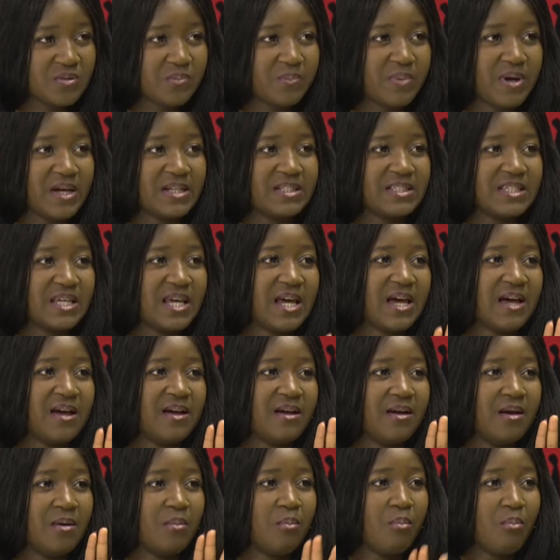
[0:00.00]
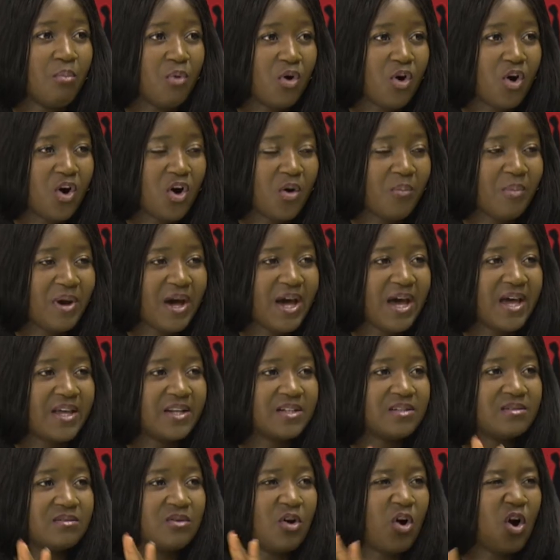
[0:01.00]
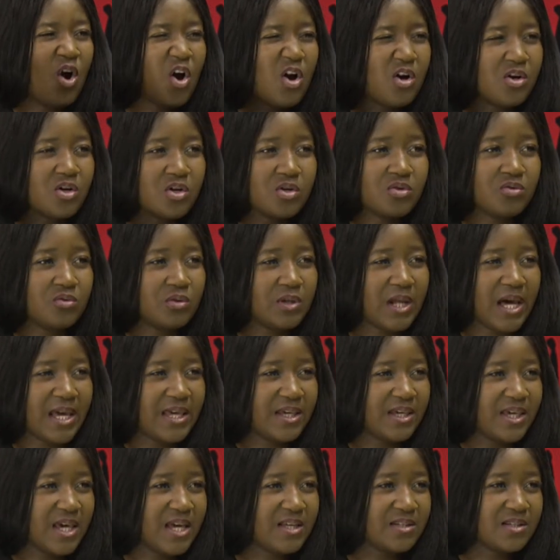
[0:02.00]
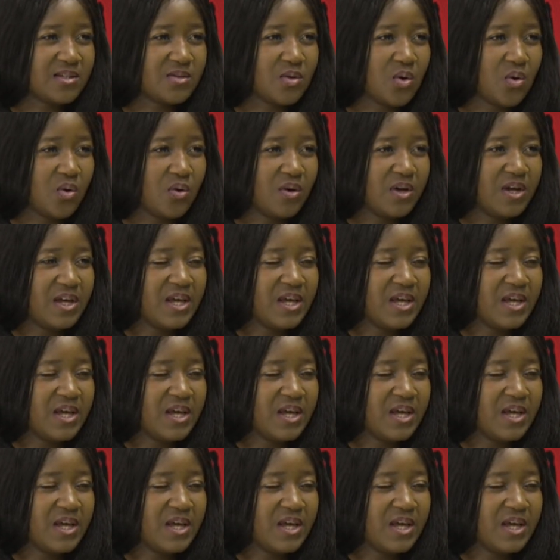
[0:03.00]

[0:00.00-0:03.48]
by their mom and uncle, I guess so.